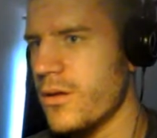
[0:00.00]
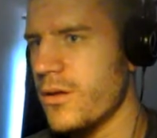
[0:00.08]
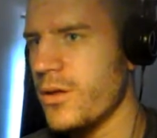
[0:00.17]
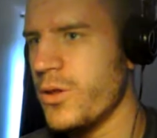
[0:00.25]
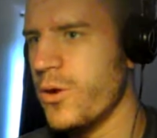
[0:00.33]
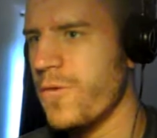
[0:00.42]

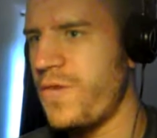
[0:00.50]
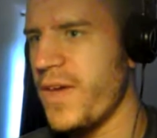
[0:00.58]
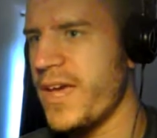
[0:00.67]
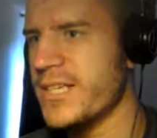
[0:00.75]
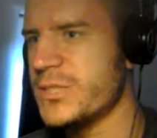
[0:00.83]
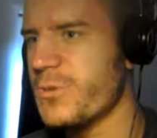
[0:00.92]

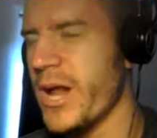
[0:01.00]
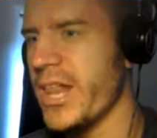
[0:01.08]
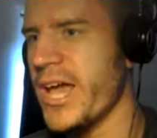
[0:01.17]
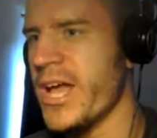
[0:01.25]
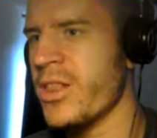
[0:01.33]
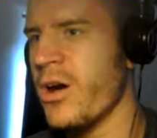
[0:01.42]
Yuffie is
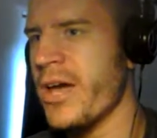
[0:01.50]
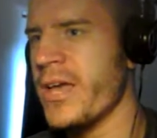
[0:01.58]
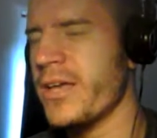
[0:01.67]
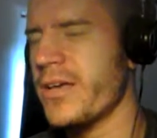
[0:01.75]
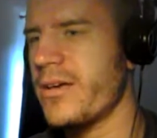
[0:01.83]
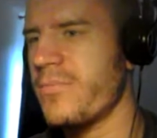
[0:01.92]
really
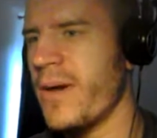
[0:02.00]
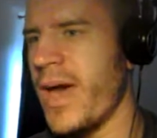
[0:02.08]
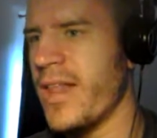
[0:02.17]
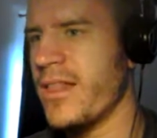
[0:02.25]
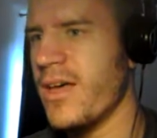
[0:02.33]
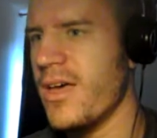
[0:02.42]
annoying,
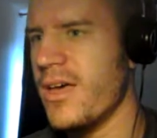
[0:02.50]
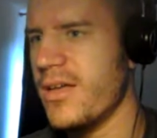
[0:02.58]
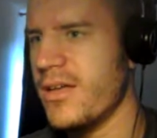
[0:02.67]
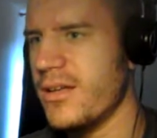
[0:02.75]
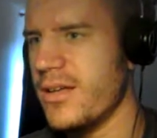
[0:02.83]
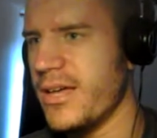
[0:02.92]
man.
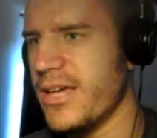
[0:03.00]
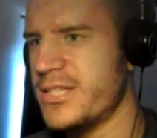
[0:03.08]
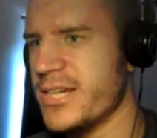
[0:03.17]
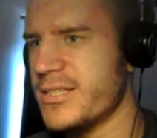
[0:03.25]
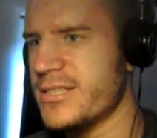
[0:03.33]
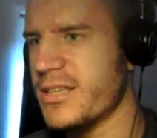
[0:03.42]
He
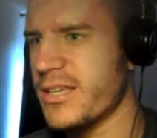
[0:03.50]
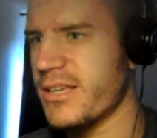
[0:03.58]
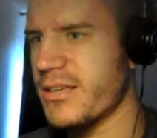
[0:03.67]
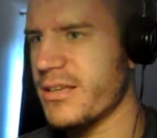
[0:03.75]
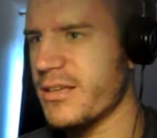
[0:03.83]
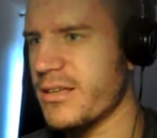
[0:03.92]
just,
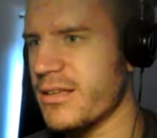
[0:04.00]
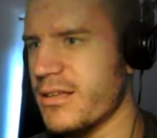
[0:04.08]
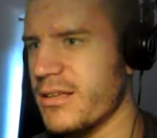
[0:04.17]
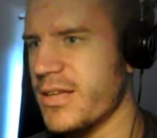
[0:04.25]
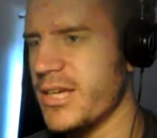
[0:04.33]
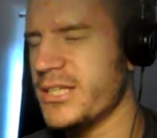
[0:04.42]

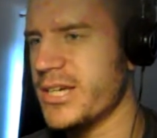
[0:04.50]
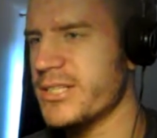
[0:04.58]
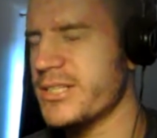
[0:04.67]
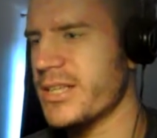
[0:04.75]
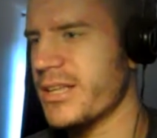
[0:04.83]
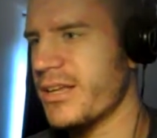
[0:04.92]
he
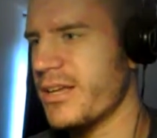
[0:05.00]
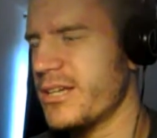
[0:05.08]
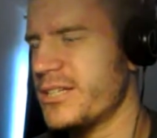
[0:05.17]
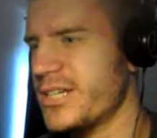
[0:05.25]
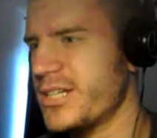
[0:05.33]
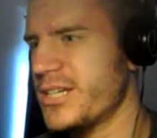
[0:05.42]
just,
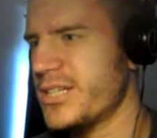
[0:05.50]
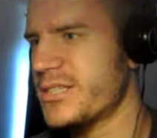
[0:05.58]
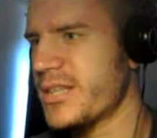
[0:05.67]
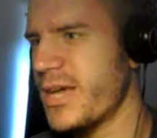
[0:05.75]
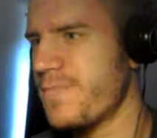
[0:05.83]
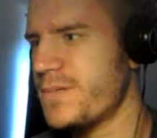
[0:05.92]
she
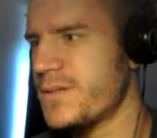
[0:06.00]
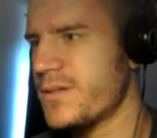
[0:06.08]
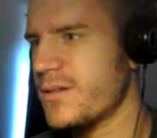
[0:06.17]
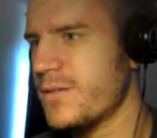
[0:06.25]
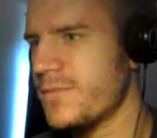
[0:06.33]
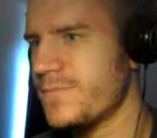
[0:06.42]
just keeps
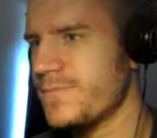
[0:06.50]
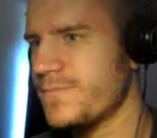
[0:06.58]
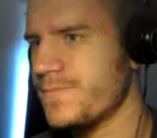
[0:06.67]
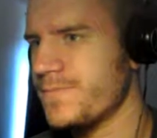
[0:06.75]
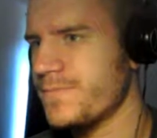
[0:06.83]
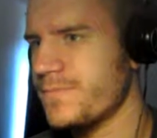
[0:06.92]

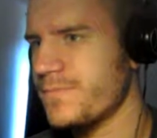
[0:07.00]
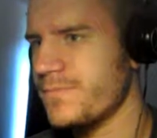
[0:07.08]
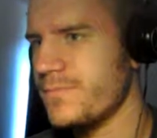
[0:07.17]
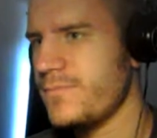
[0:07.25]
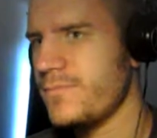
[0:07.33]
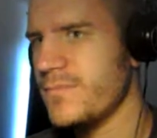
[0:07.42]

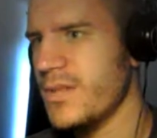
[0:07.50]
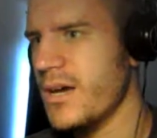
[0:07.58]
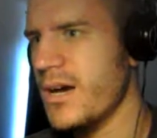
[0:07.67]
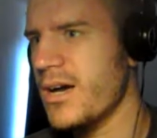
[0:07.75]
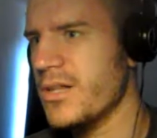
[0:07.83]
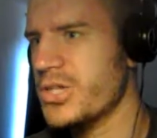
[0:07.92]

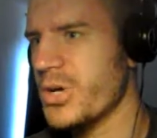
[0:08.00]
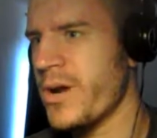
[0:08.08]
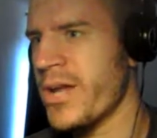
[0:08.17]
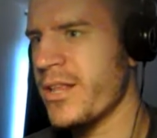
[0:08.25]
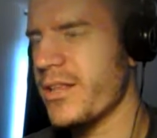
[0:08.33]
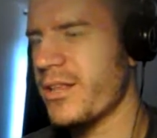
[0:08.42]
uh,
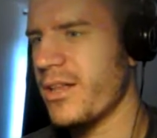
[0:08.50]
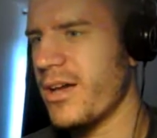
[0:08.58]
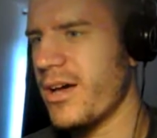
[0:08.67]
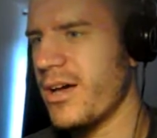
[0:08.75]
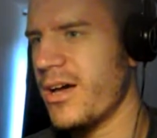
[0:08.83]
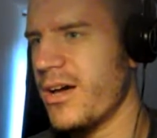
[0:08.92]
throwing
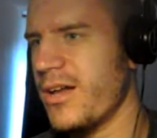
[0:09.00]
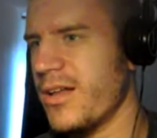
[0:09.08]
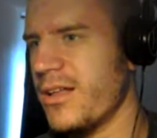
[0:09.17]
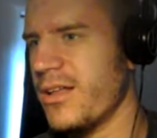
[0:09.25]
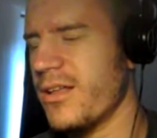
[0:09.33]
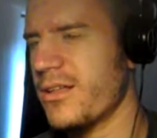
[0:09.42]
uh,
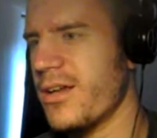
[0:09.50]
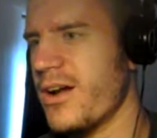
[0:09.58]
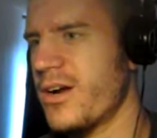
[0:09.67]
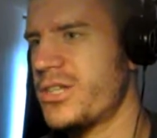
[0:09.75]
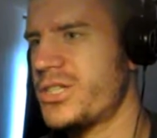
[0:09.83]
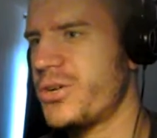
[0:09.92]

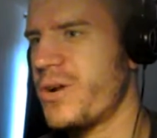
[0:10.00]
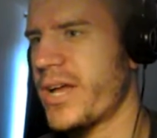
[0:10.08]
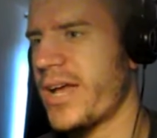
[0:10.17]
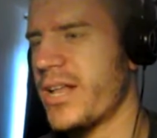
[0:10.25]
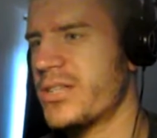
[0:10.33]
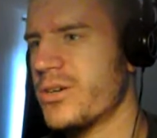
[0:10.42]
her
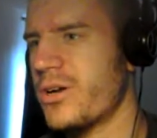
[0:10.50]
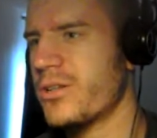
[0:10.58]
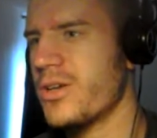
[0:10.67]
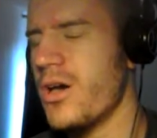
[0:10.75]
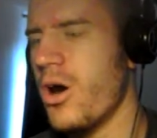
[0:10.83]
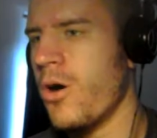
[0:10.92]
shurikens. Are,
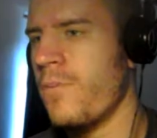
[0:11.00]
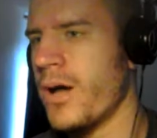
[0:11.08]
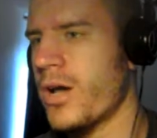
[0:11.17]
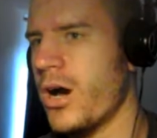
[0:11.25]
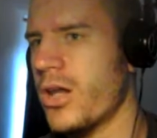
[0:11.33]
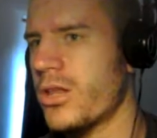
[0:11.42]
oh my
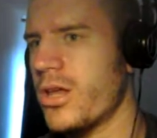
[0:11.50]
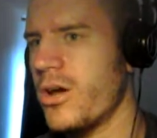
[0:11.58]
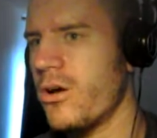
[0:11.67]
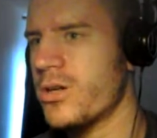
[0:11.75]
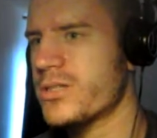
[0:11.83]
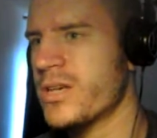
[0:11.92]
god,
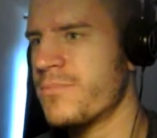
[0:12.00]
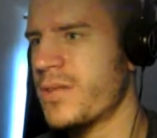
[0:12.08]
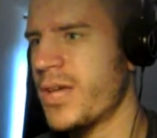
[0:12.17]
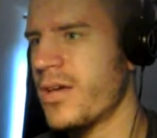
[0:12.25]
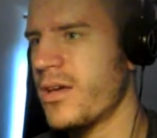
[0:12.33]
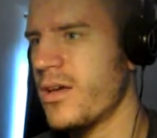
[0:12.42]
or
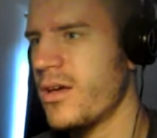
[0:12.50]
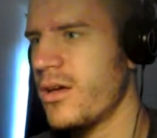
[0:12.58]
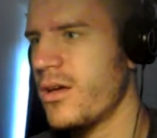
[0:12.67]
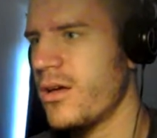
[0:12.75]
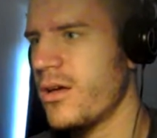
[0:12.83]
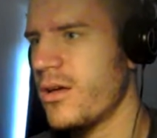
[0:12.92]
something.
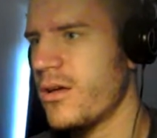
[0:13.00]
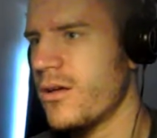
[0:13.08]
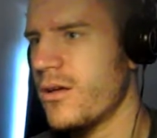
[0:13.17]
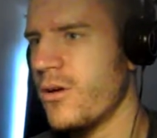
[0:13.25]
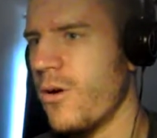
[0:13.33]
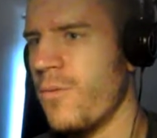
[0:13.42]

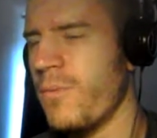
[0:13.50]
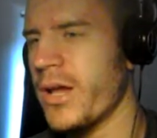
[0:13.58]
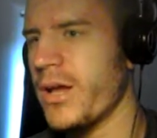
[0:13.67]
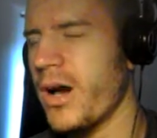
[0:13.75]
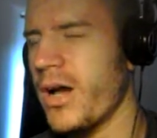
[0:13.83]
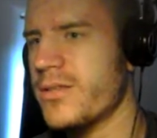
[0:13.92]
Oh my
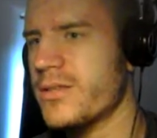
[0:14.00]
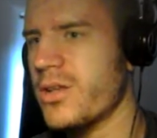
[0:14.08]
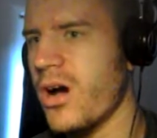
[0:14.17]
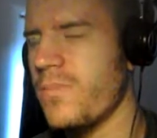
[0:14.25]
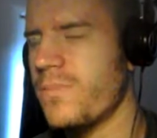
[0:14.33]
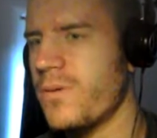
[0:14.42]
god, stop.